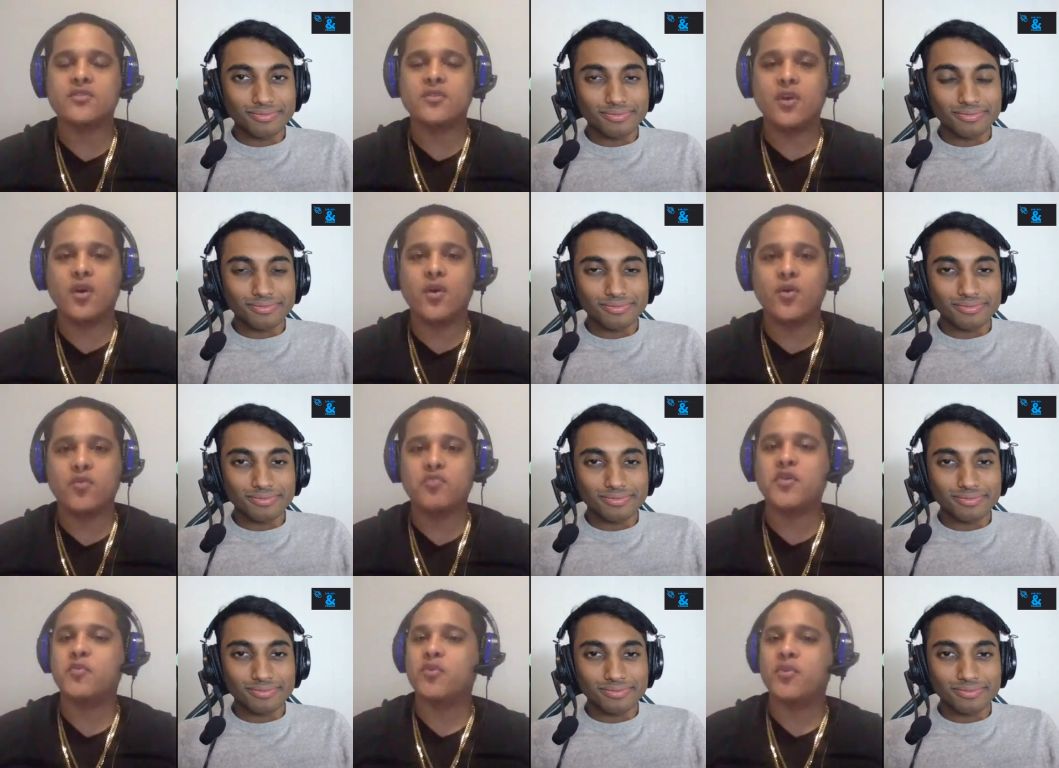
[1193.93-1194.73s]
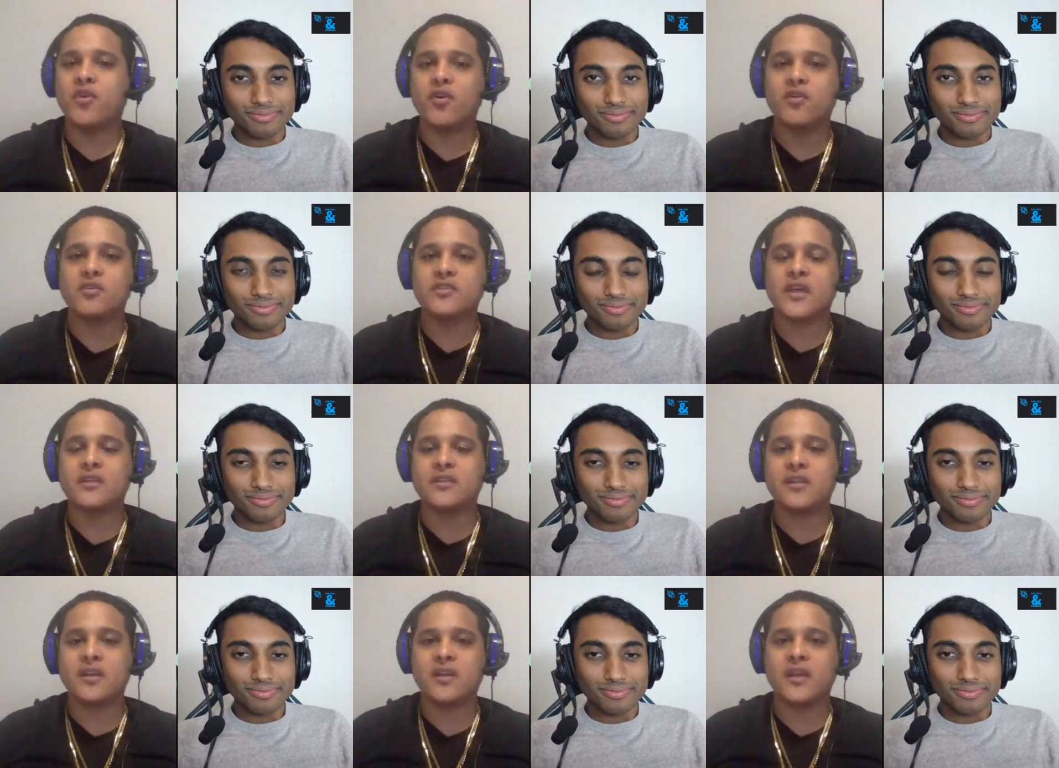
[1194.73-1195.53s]
Speaker 1: it's known, people know it's
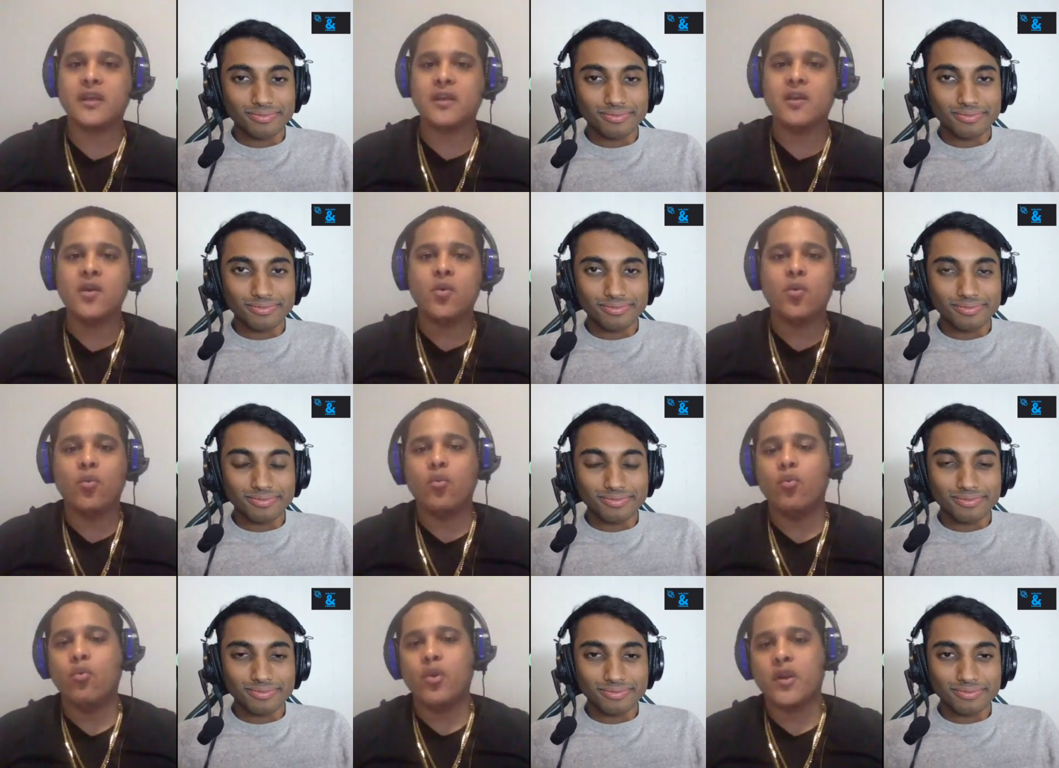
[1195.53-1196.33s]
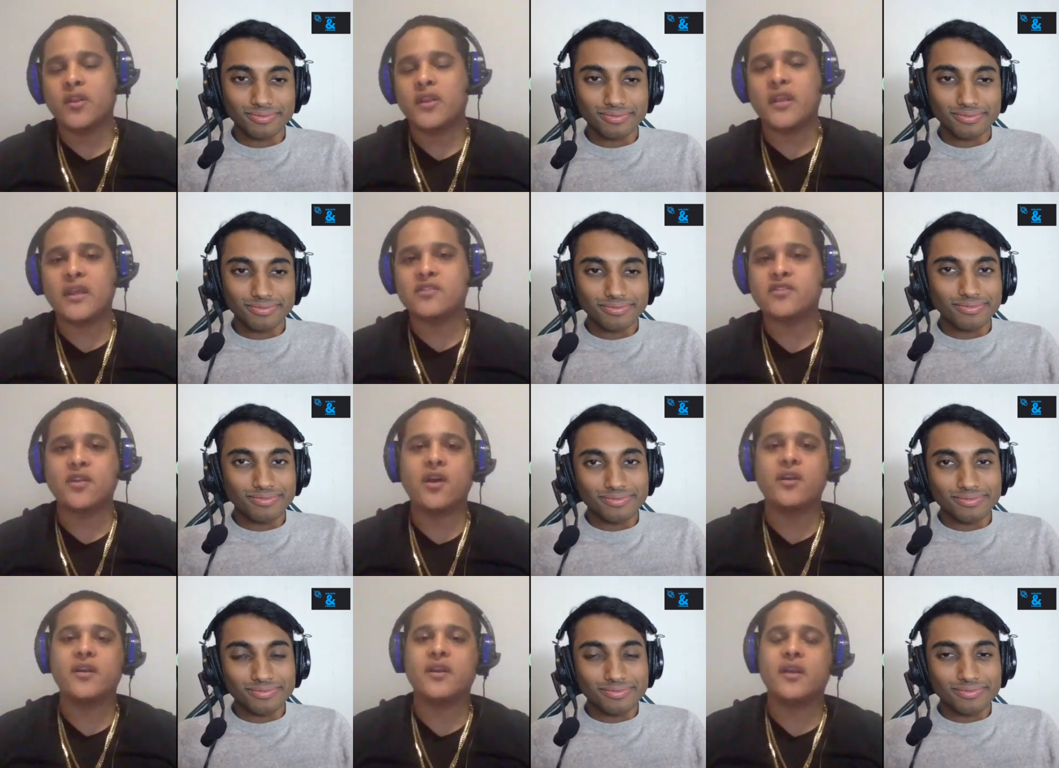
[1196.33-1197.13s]
out there? Like, where did that
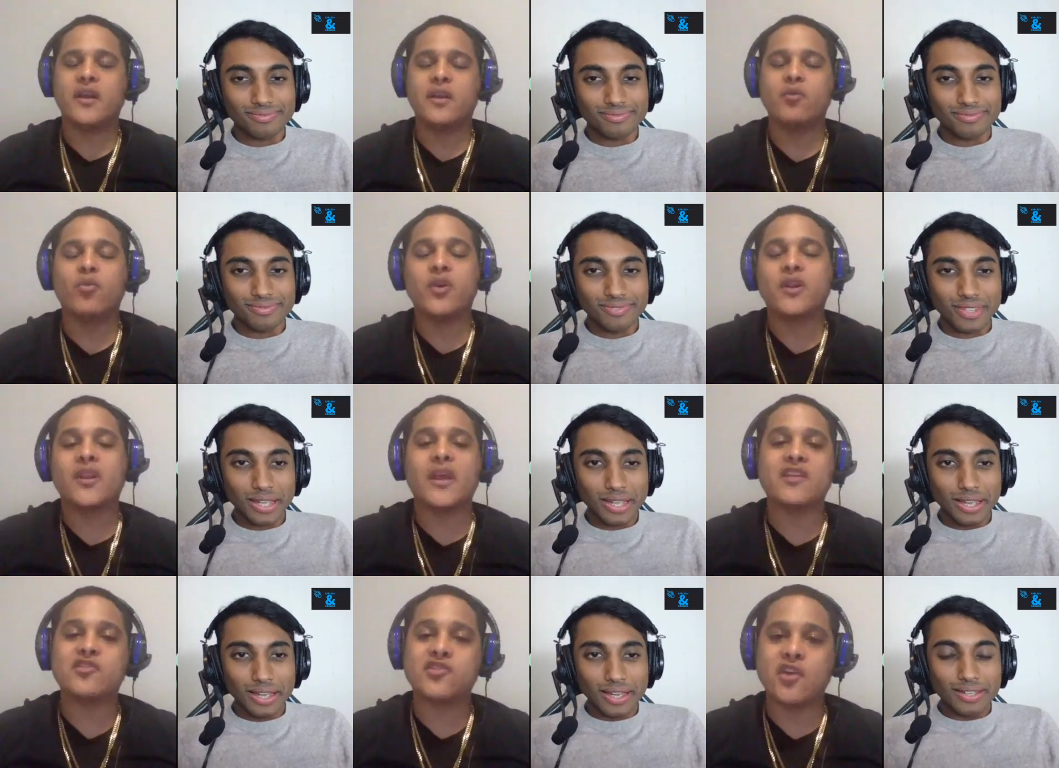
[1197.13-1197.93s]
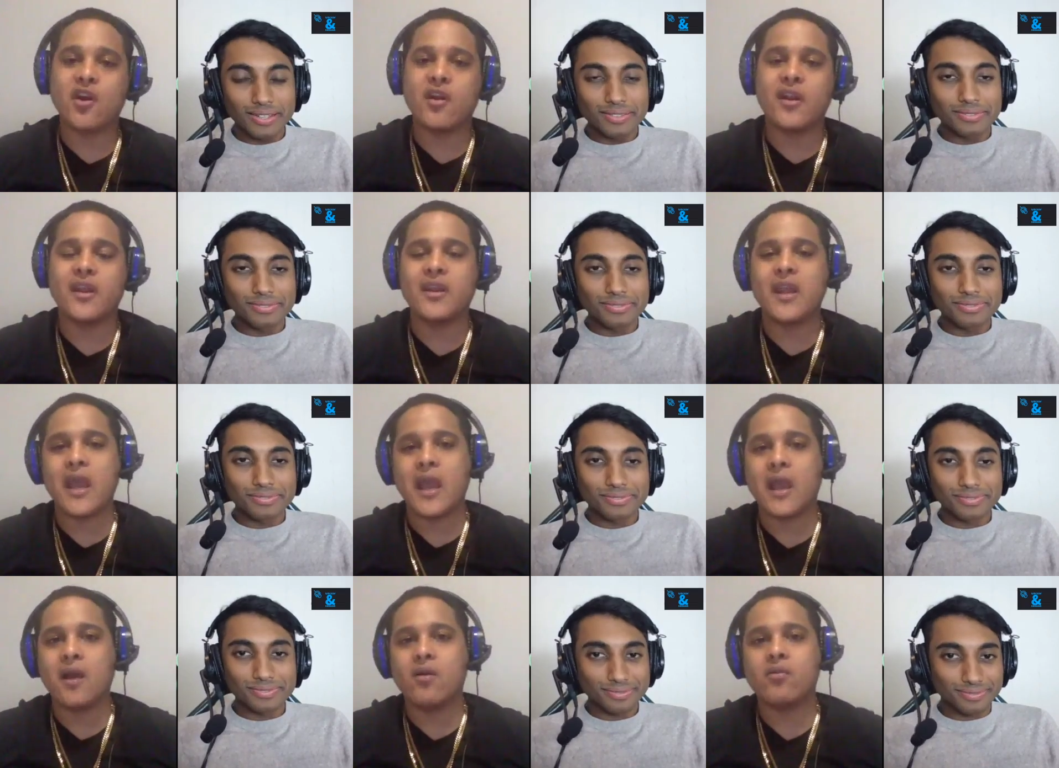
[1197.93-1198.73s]
start and
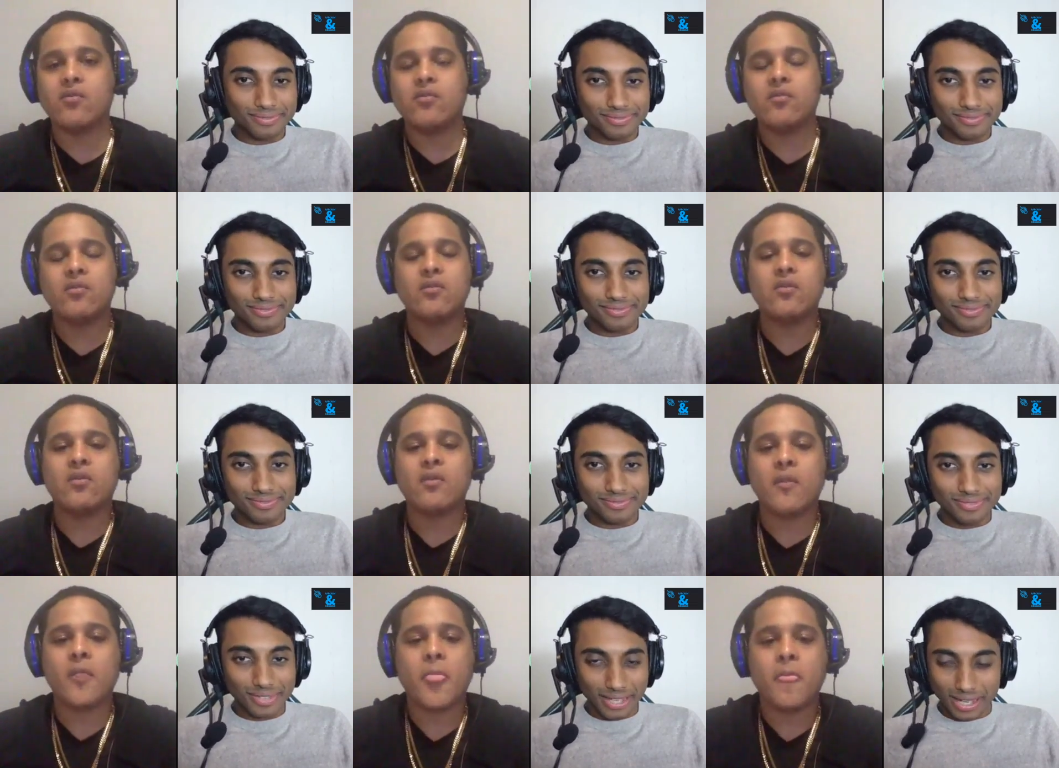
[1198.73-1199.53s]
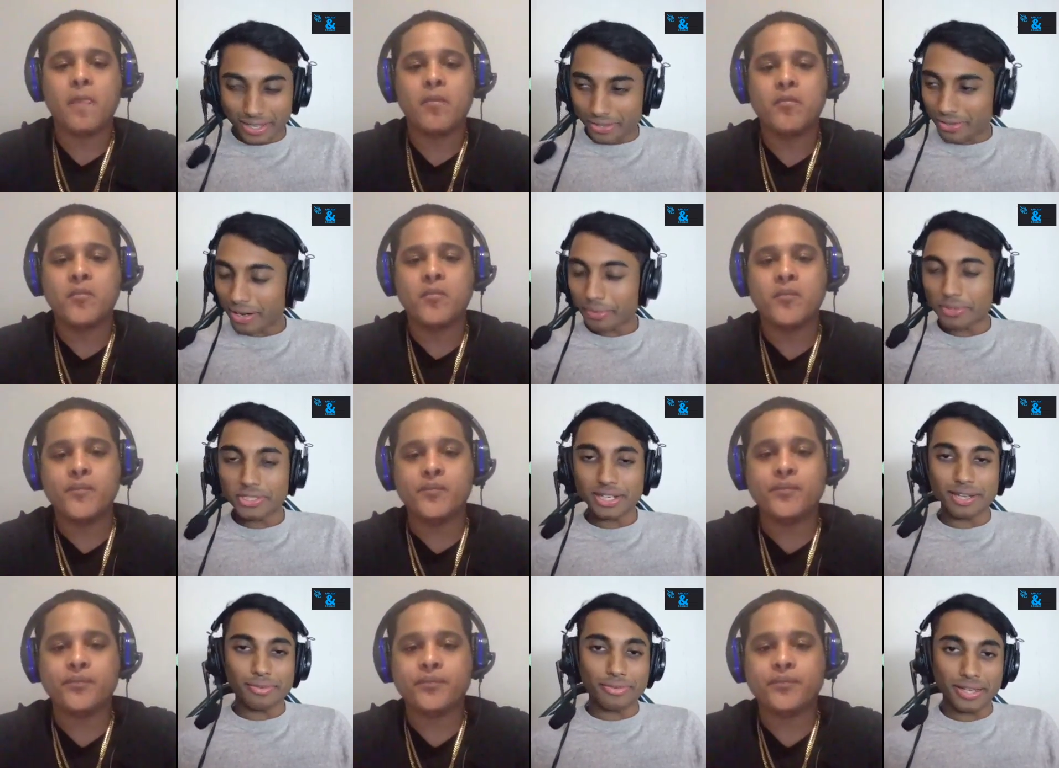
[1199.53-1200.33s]
how?
Speaker 2: Yeah, you know, I
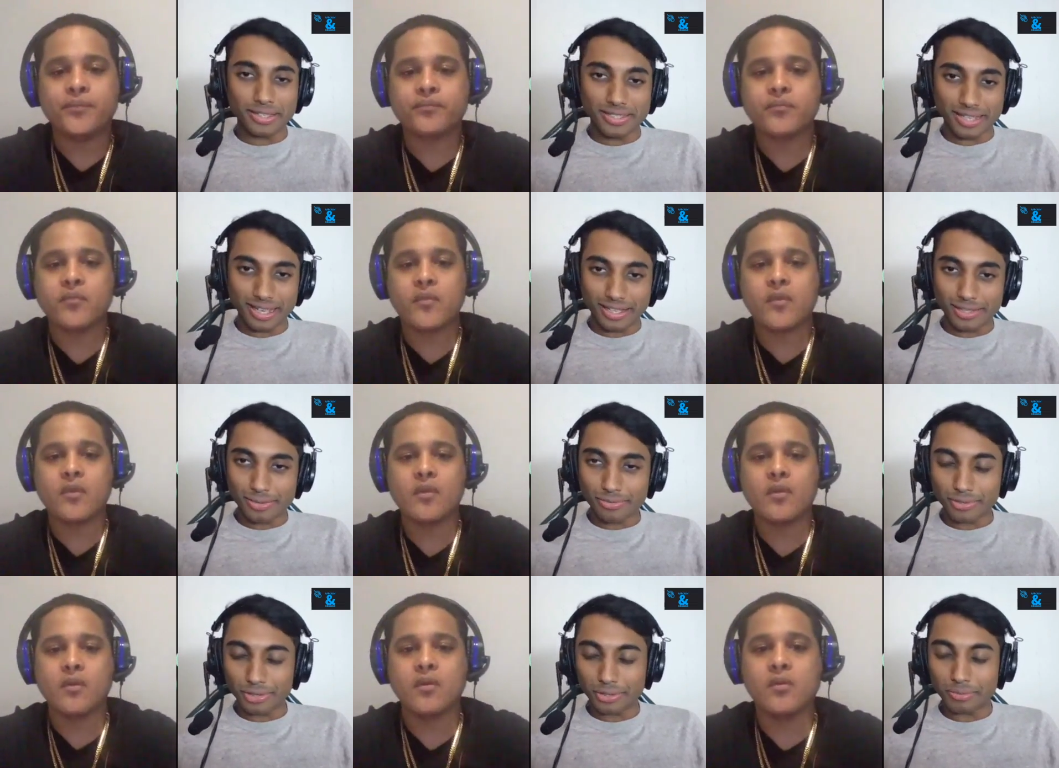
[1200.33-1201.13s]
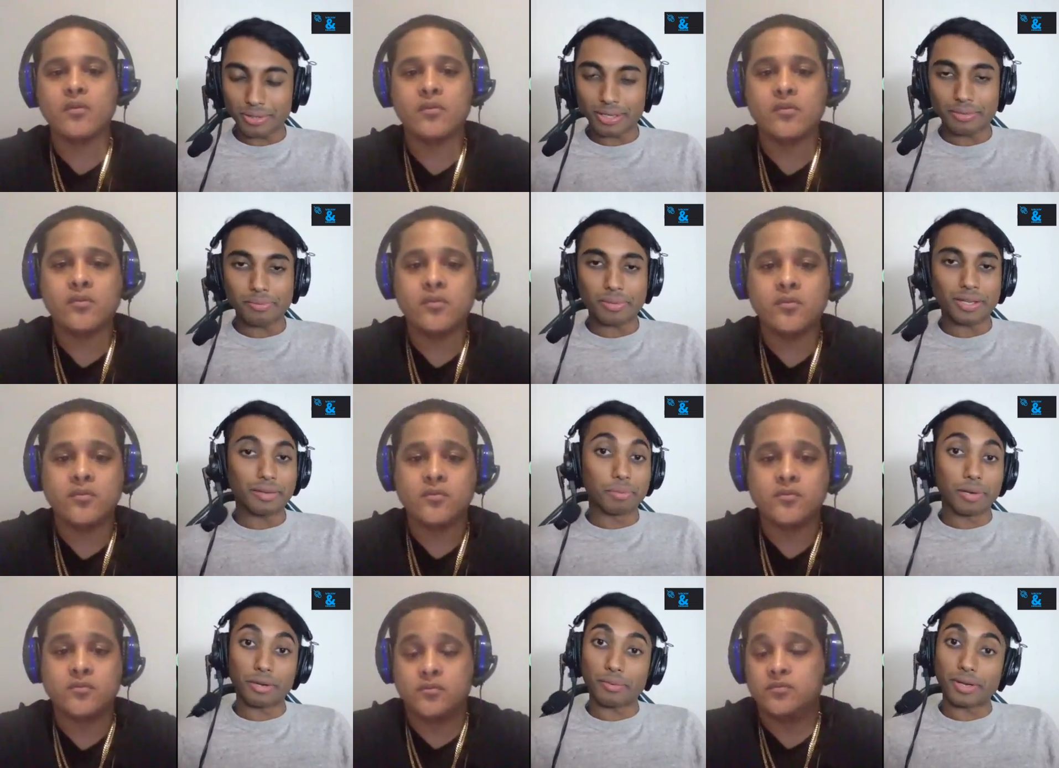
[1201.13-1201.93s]
wish I had a fancy answer for you, man, but
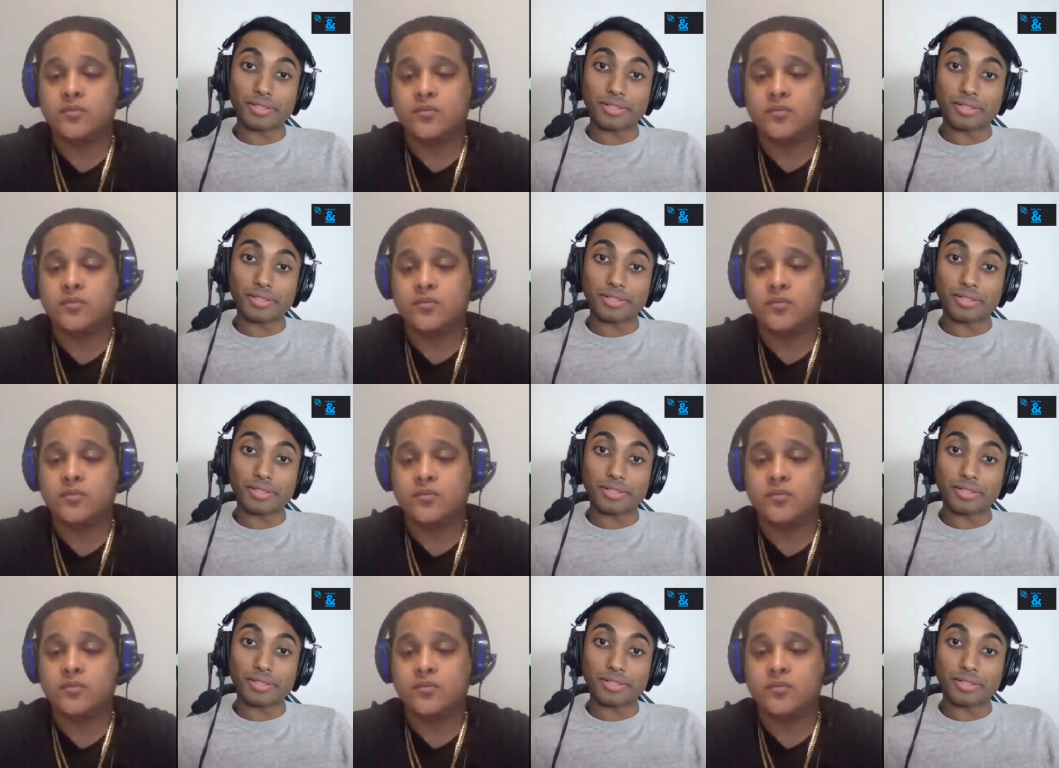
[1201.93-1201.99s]
it